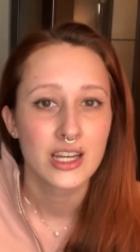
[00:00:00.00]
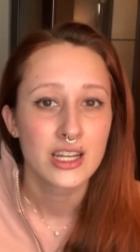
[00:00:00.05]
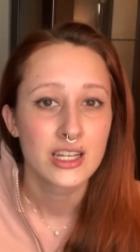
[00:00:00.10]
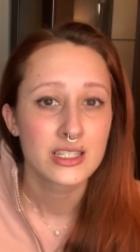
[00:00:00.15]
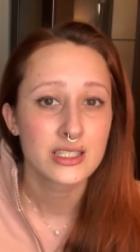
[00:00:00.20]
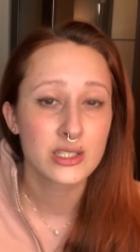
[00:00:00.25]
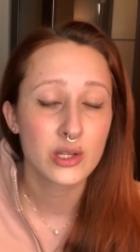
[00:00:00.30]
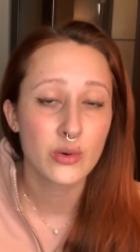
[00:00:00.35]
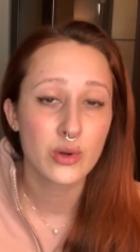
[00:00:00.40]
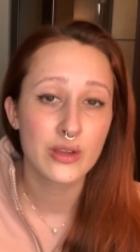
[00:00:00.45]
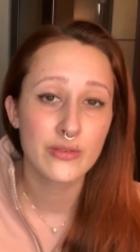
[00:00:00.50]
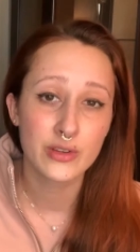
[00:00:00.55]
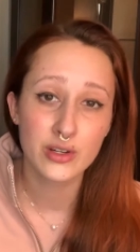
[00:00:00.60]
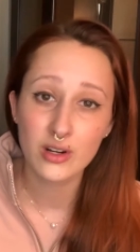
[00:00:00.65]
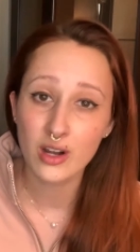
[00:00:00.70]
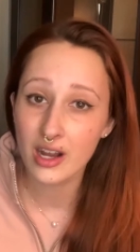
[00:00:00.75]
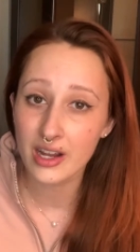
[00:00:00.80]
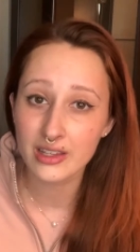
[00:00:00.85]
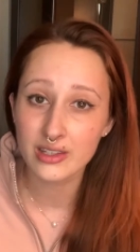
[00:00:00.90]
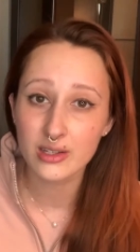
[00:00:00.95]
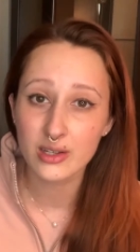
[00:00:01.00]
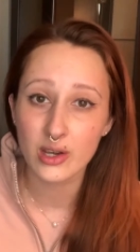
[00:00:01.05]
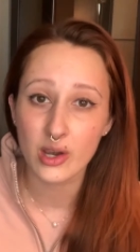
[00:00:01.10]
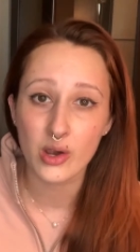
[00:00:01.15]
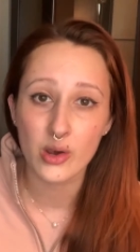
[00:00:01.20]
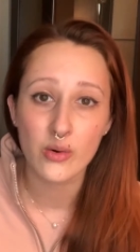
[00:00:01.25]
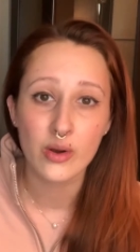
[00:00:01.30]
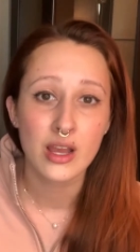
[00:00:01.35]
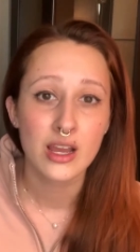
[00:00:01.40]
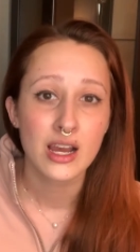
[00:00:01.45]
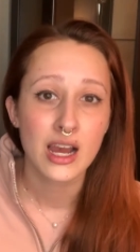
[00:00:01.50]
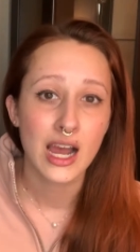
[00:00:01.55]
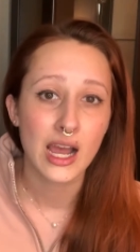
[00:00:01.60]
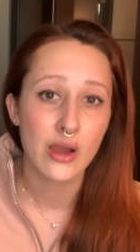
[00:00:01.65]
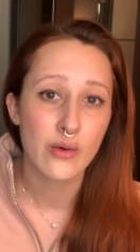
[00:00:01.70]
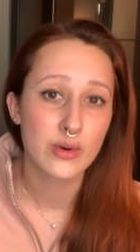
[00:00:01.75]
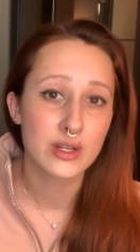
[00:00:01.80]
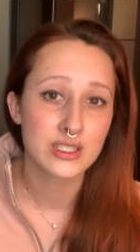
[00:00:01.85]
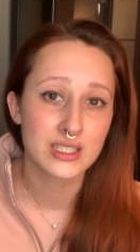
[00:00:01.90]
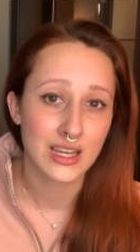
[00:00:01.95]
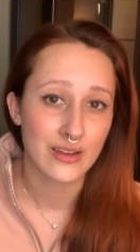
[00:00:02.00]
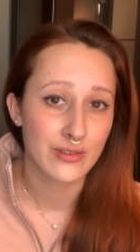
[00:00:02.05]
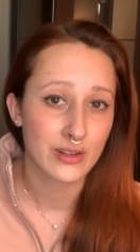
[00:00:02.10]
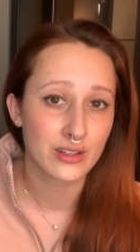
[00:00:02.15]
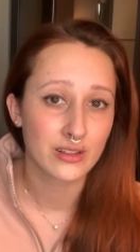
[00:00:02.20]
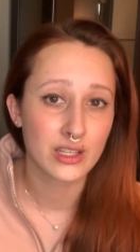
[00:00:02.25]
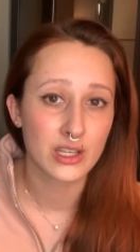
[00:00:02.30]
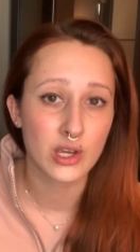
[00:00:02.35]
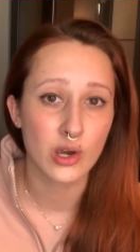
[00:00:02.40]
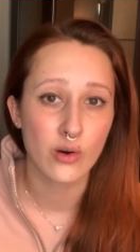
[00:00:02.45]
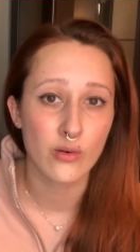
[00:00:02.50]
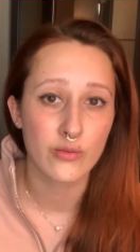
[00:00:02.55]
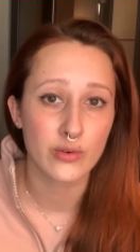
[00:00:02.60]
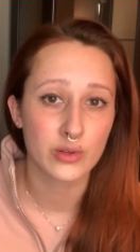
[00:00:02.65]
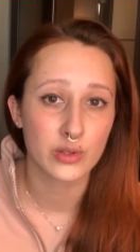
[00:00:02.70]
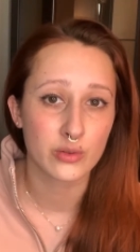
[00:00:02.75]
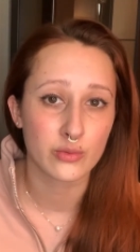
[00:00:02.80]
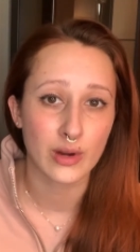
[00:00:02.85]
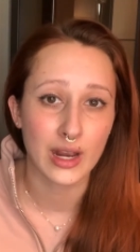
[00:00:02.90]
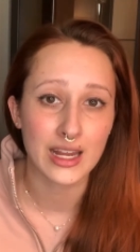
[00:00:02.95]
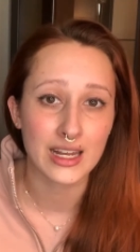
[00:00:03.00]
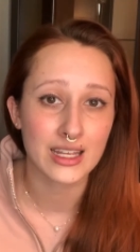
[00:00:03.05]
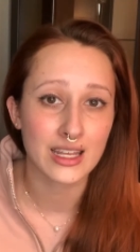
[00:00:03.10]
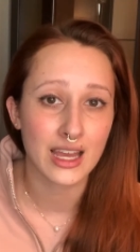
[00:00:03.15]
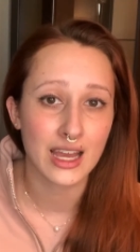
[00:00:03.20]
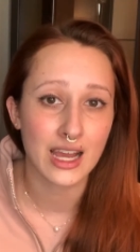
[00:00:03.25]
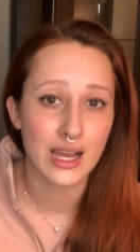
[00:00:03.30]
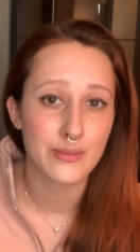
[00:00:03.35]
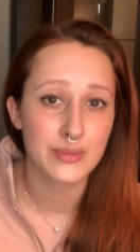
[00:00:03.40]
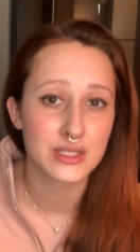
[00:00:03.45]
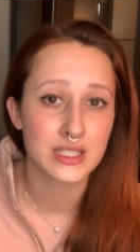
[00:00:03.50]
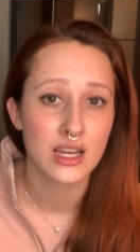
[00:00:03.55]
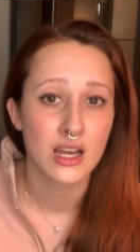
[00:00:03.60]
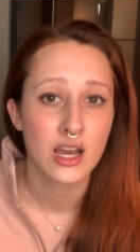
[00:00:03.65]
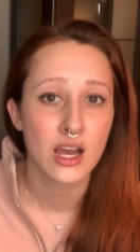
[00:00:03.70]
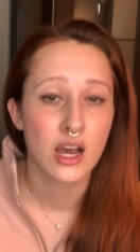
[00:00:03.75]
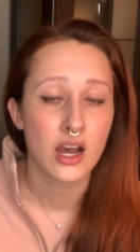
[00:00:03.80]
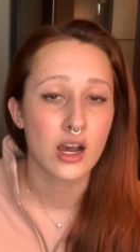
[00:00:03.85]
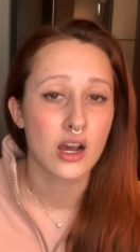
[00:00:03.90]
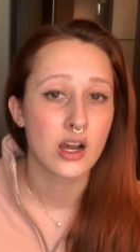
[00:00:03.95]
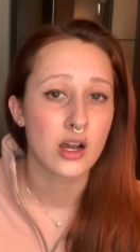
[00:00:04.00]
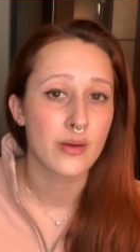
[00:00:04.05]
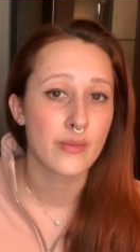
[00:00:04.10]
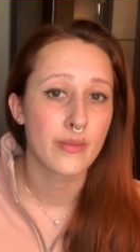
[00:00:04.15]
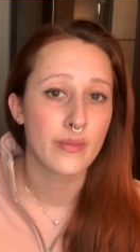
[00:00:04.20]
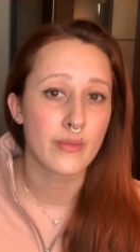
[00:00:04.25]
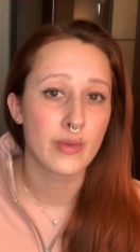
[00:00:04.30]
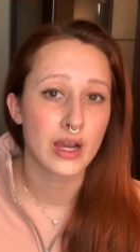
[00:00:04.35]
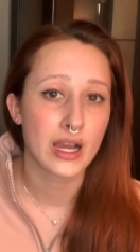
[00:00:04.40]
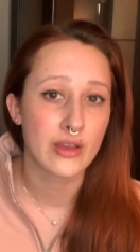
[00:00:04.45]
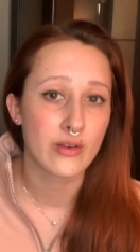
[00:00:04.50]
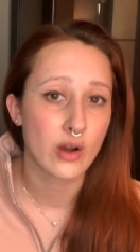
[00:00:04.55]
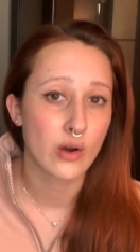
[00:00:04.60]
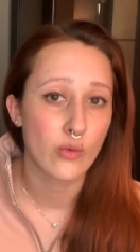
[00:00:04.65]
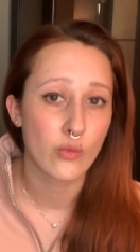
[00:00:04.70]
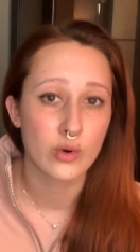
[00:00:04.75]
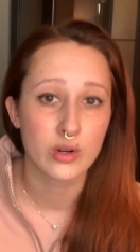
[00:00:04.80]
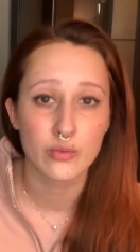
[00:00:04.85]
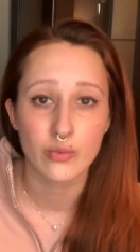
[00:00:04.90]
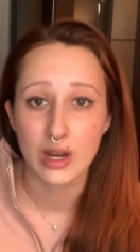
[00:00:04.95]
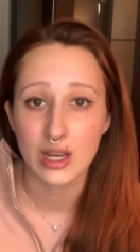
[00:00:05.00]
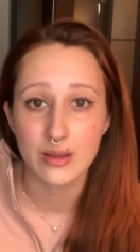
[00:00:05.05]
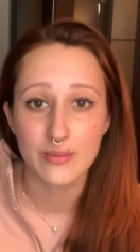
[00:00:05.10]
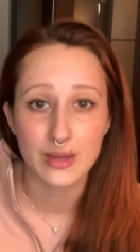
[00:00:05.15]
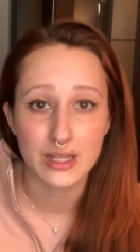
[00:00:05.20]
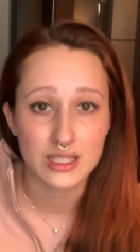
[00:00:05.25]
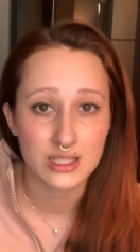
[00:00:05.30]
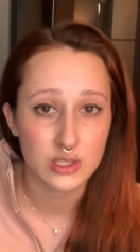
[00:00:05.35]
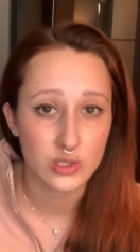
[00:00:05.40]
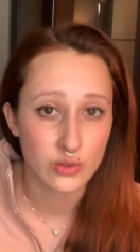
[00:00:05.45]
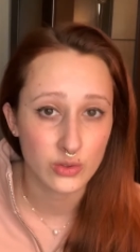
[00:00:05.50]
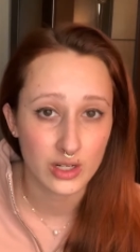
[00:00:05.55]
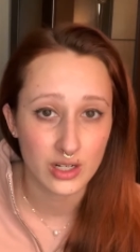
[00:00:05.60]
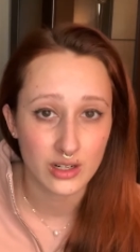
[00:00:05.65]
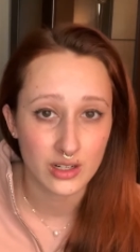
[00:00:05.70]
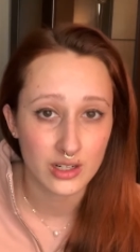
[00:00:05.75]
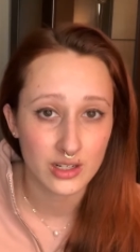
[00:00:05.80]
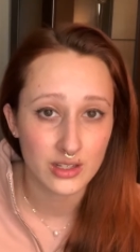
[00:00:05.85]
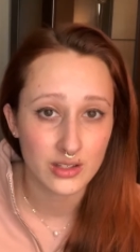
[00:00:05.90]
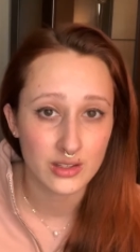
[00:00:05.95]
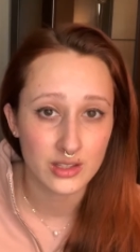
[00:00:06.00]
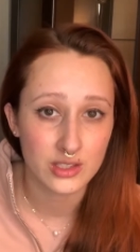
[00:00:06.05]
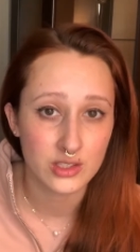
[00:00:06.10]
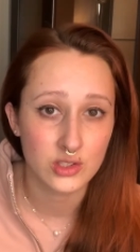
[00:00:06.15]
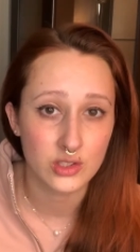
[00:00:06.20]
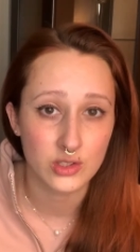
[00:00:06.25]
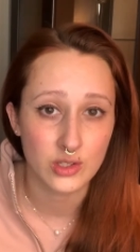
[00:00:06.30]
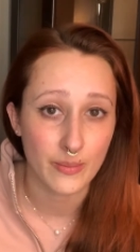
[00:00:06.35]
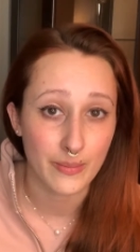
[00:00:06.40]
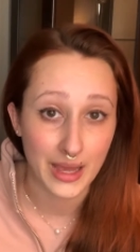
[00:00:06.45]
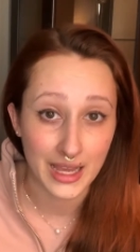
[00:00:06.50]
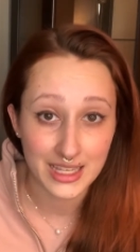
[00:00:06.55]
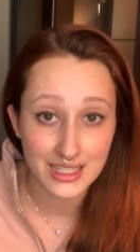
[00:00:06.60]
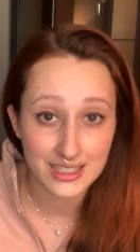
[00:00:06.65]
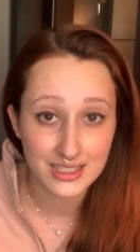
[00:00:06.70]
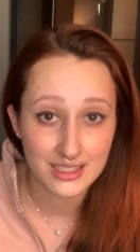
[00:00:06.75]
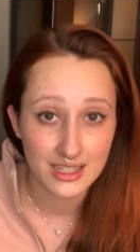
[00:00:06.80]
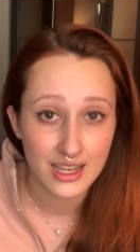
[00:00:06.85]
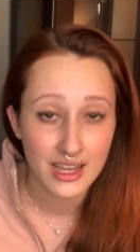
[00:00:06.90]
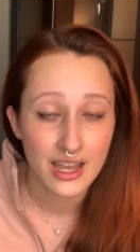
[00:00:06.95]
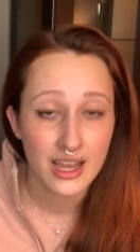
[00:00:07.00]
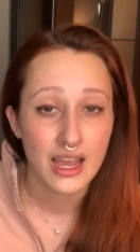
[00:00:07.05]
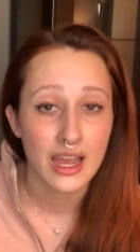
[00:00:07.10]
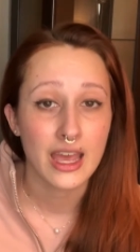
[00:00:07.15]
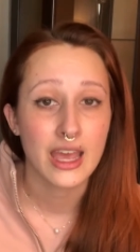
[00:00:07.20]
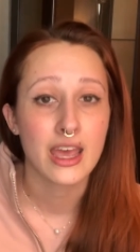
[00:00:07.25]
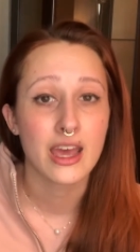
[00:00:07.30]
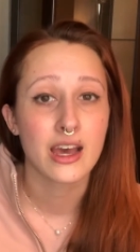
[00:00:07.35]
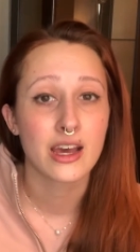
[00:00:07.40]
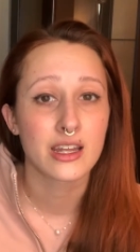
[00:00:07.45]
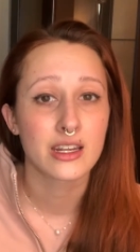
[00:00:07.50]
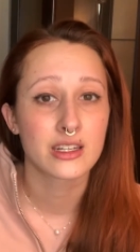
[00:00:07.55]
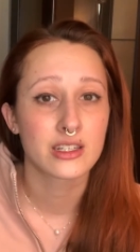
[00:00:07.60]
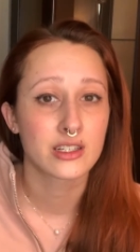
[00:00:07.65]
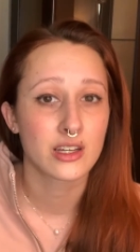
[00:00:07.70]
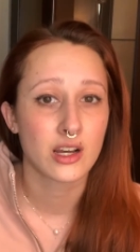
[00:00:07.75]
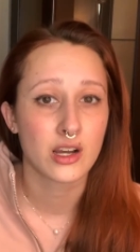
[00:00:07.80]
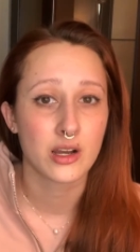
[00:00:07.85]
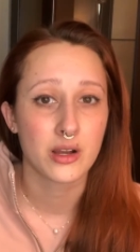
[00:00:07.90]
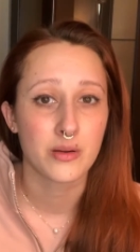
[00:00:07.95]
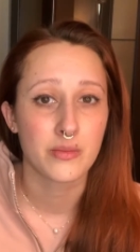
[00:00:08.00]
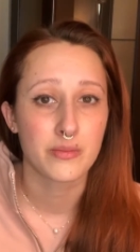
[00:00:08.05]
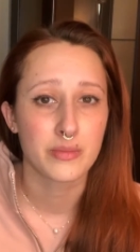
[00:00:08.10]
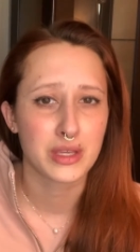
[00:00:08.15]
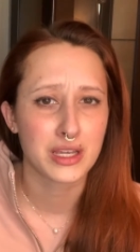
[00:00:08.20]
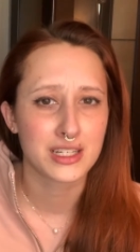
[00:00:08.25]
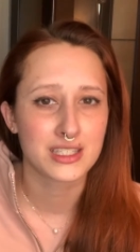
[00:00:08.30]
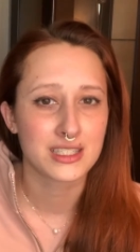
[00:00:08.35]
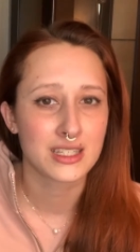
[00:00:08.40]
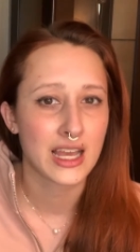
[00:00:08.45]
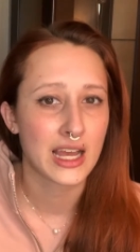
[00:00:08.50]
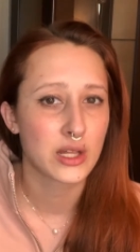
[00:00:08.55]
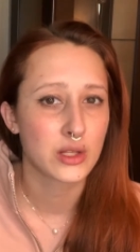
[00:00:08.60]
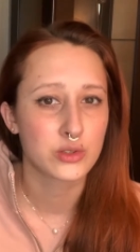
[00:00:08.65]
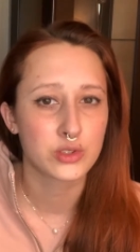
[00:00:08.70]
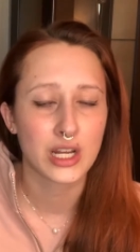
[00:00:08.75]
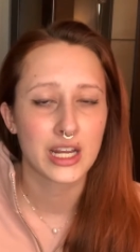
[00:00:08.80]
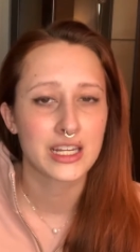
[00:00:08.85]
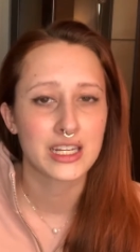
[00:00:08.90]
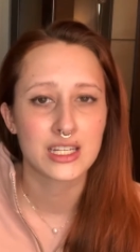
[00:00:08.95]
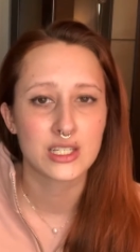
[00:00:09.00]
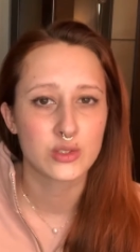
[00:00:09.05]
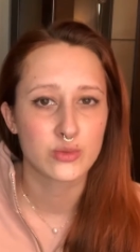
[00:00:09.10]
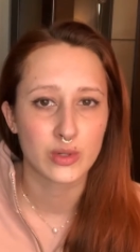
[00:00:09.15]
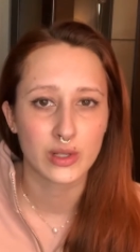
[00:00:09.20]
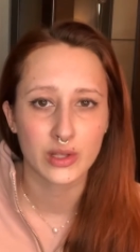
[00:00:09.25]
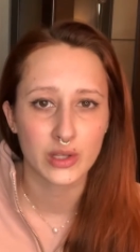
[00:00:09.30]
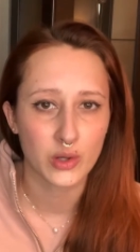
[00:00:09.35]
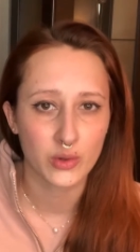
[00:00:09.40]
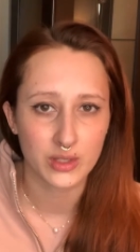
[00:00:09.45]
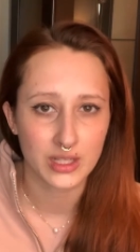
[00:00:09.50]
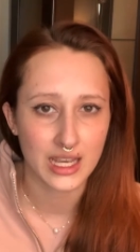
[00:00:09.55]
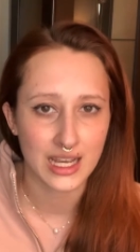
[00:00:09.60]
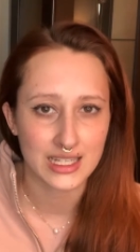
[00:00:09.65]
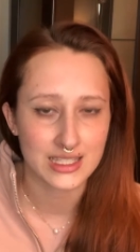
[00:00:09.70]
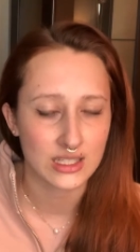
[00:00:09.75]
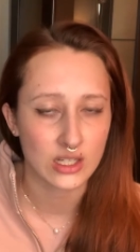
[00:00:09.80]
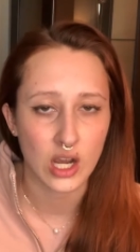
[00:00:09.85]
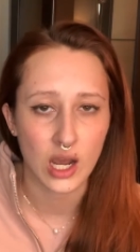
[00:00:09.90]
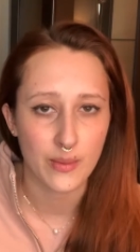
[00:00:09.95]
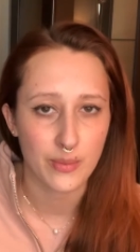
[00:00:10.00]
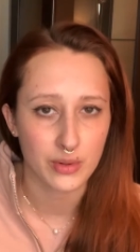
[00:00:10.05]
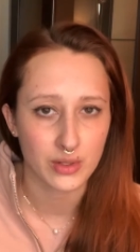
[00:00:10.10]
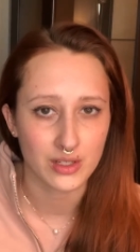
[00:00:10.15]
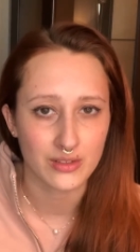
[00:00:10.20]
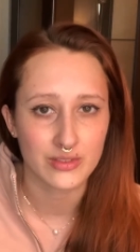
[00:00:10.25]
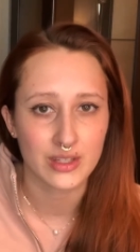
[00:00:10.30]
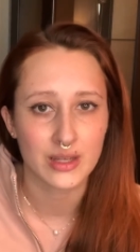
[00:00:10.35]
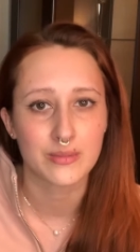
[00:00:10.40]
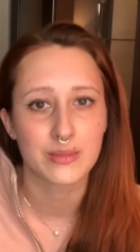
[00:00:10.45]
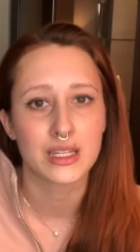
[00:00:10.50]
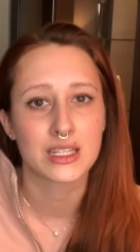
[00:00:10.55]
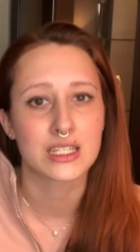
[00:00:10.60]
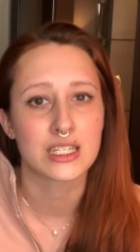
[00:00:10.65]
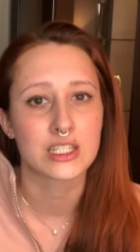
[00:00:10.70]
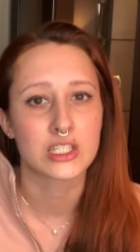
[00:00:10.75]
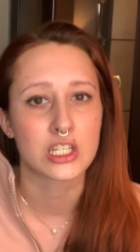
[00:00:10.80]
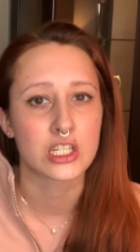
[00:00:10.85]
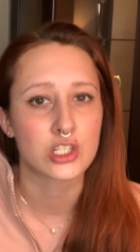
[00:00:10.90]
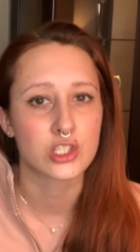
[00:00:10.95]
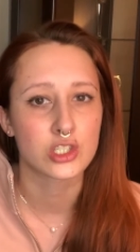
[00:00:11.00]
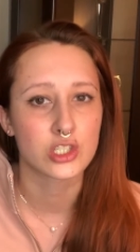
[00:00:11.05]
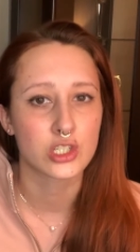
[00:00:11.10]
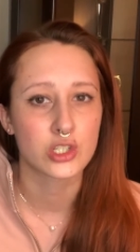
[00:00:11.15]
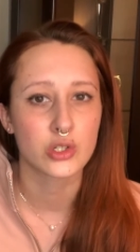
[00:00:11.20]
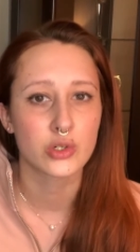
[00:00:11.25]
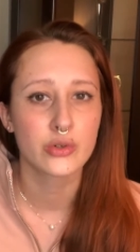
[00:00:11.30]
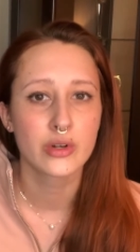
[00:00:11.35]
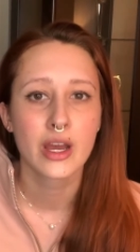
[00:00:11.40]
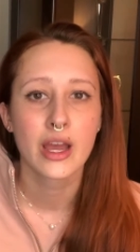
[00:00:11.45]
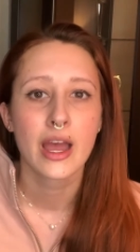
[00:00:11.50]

So if you're on the go, I would definitely go for the writing apps. I would recommend Scritter the best, and because Hello Chinese really only has a couple of them that they teach to you.